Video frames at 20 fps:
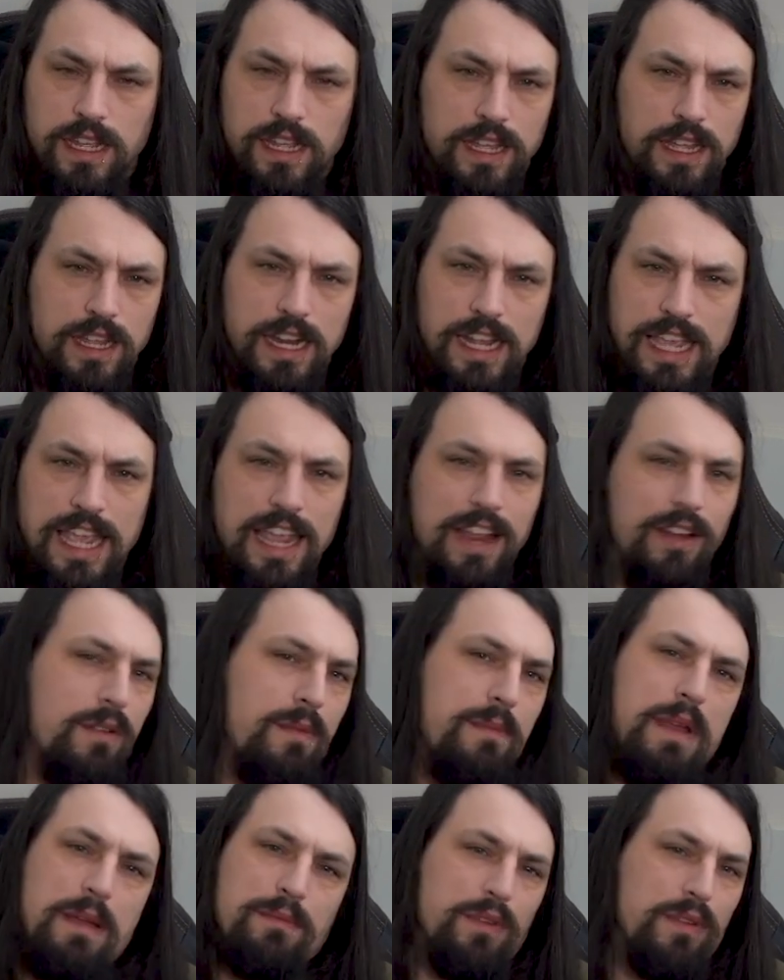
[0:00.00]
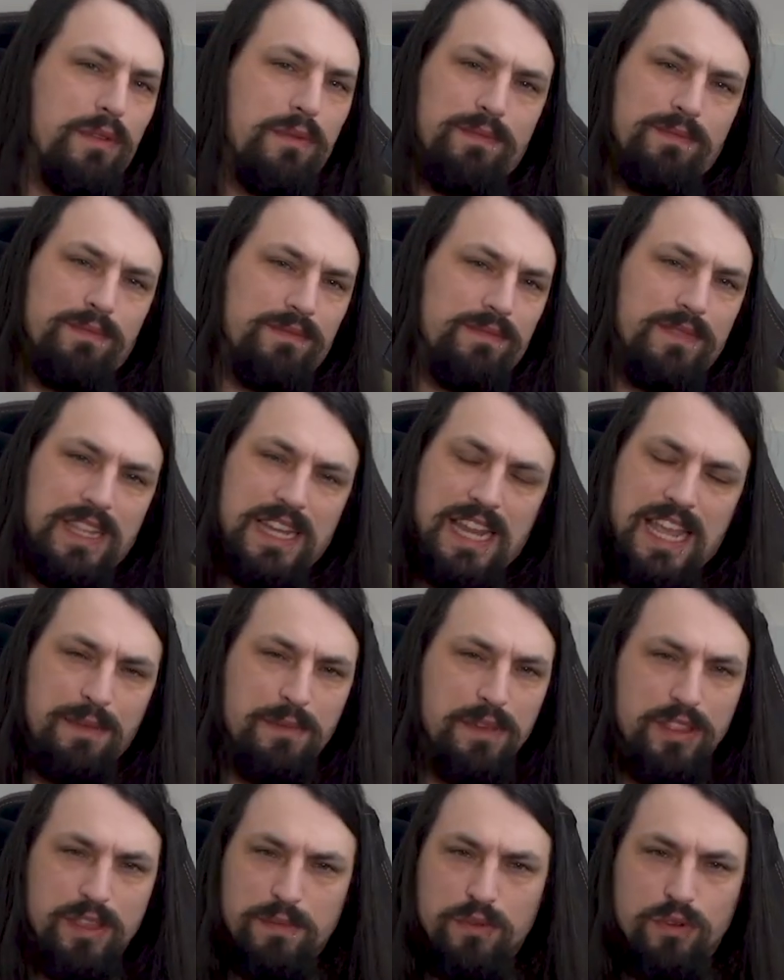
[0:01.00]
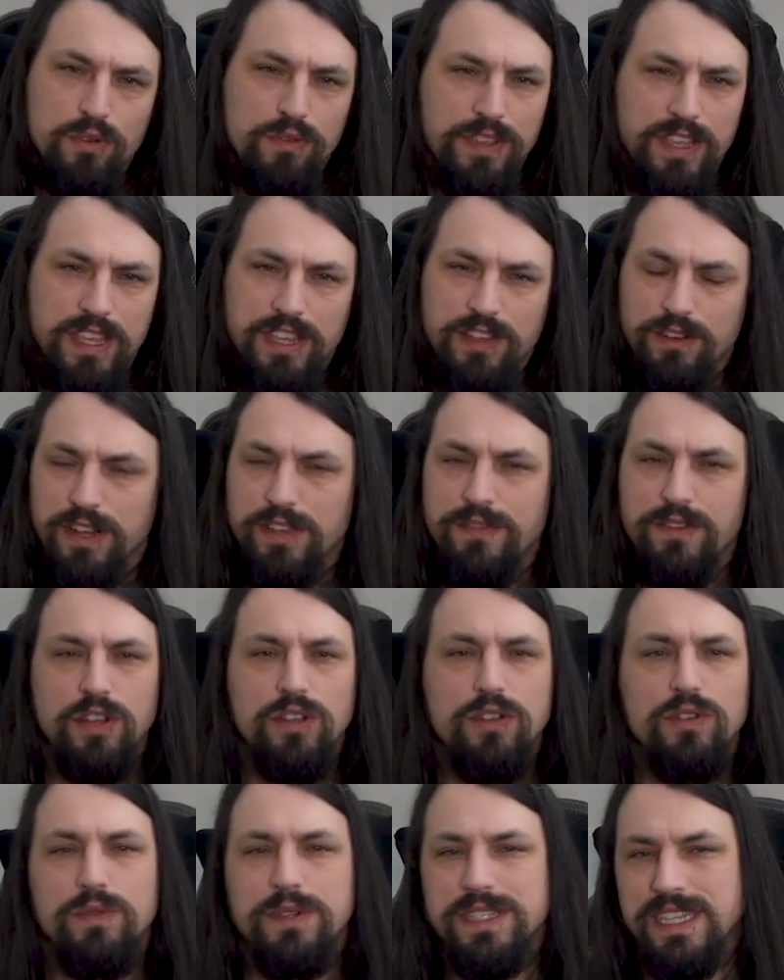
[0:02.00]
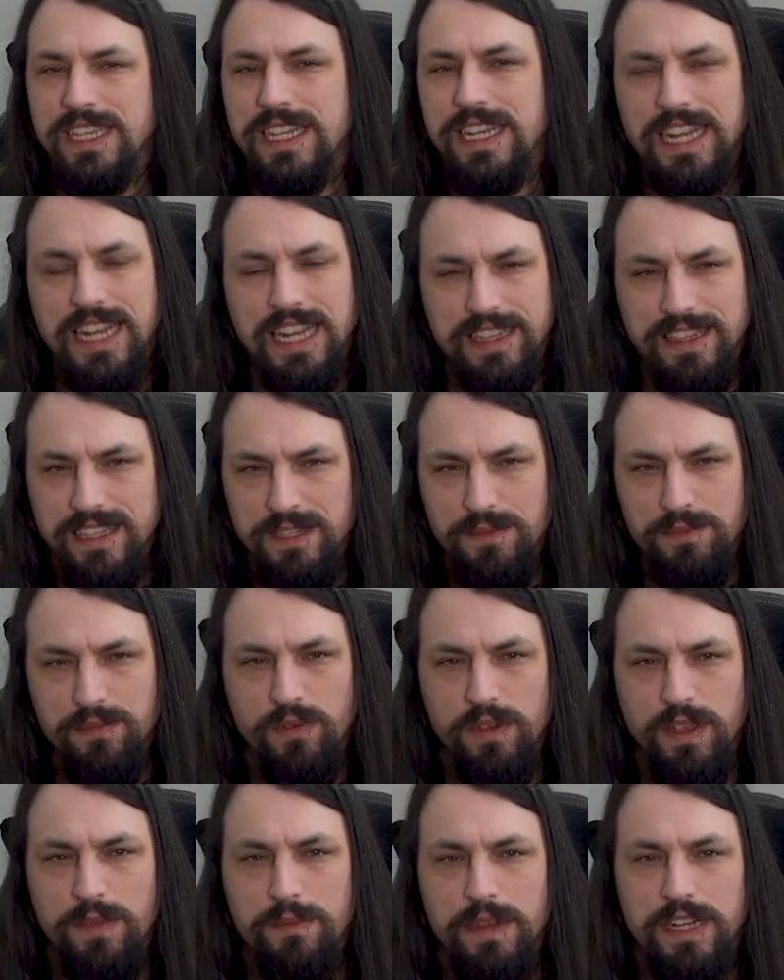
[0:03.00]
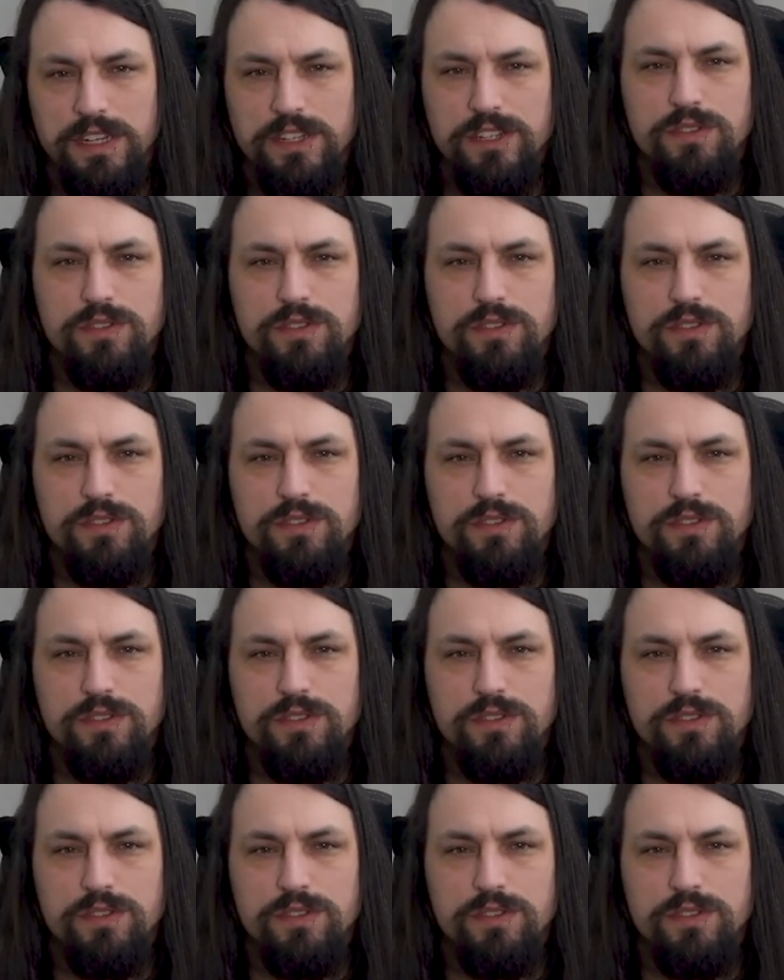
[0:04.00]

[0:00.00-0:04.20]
And I can't remember the name of the movie or even who was in it at this point, but I just